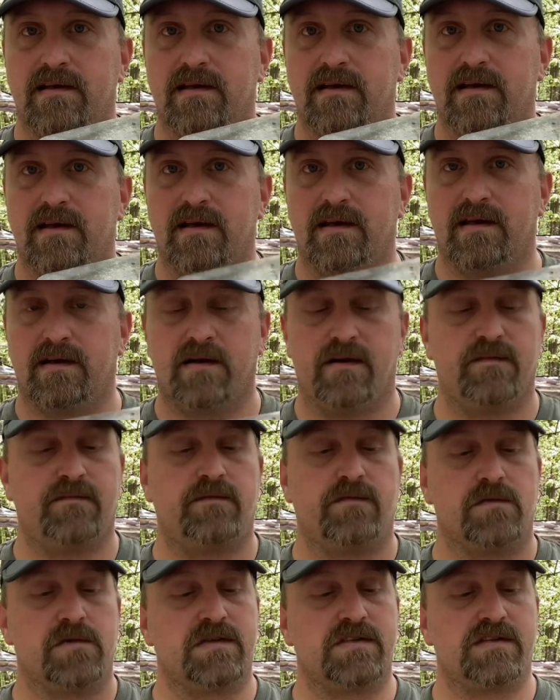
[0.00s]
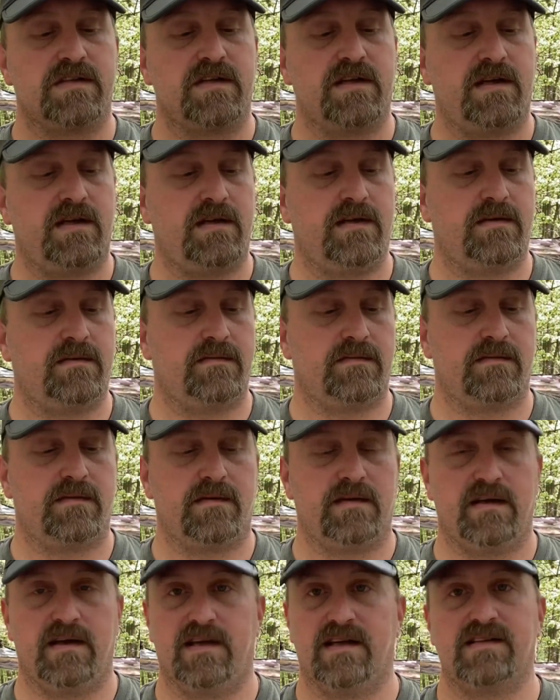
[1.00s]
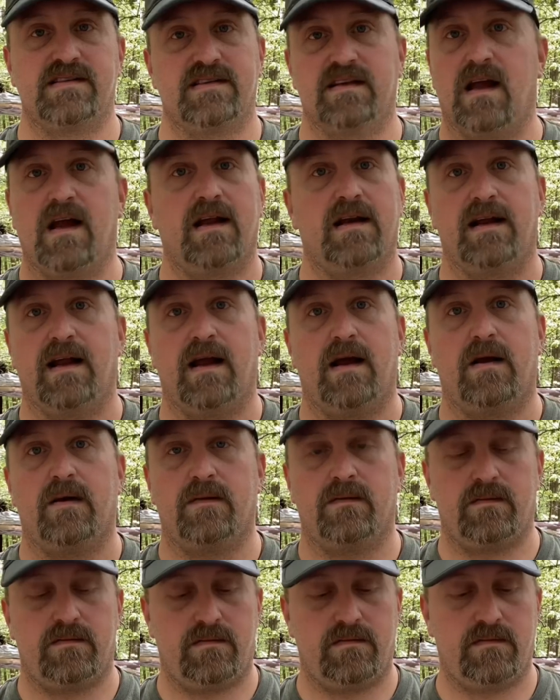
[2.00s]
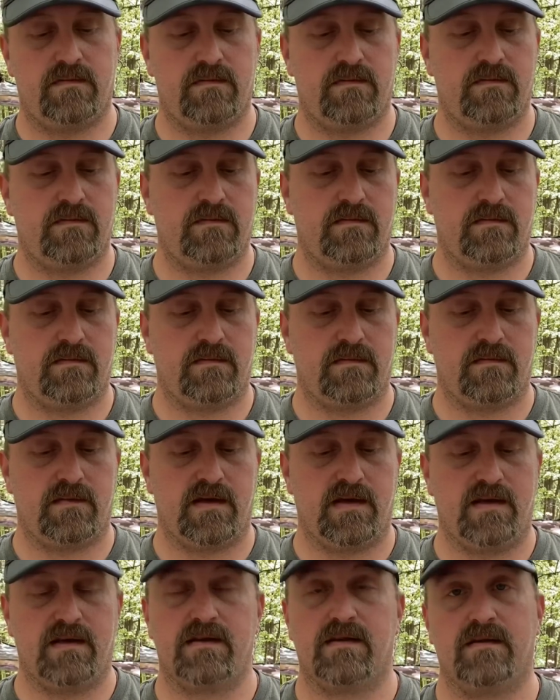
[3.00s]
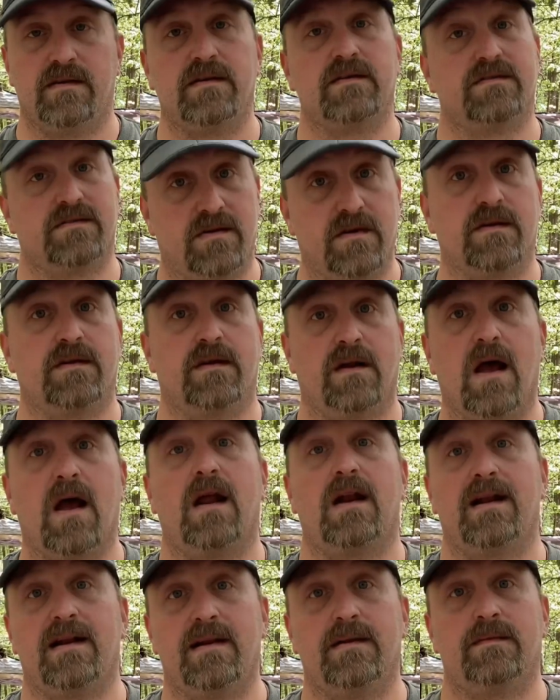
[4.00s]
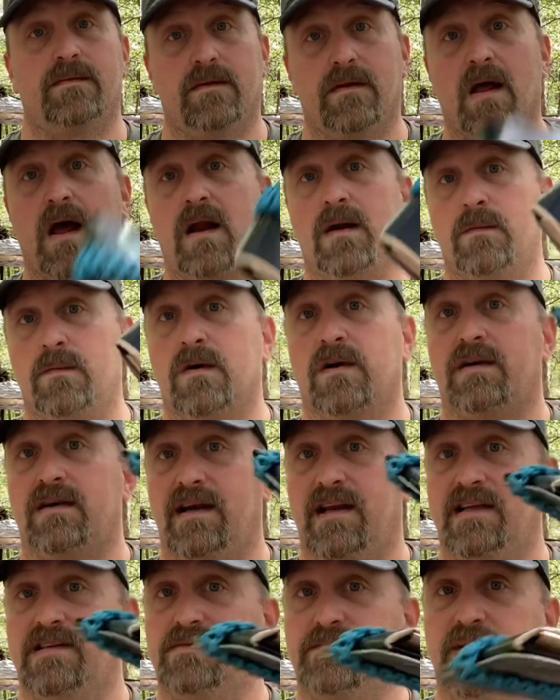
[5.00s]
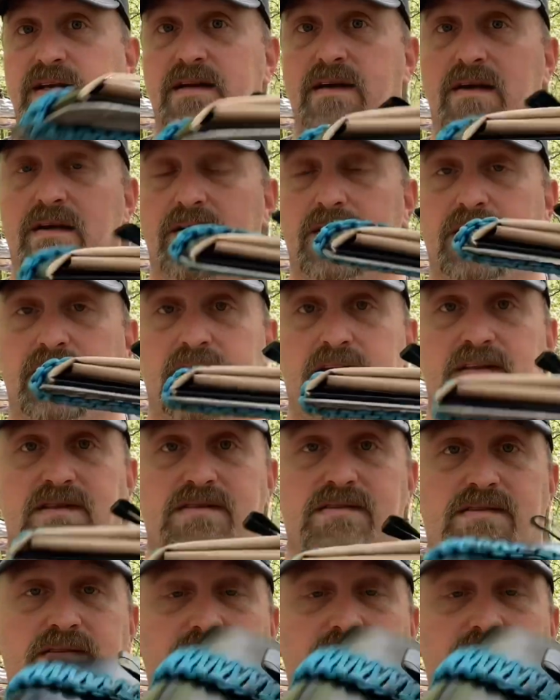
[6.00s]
And unfortunately, it's not now. There's a lot of work needs to be done on this.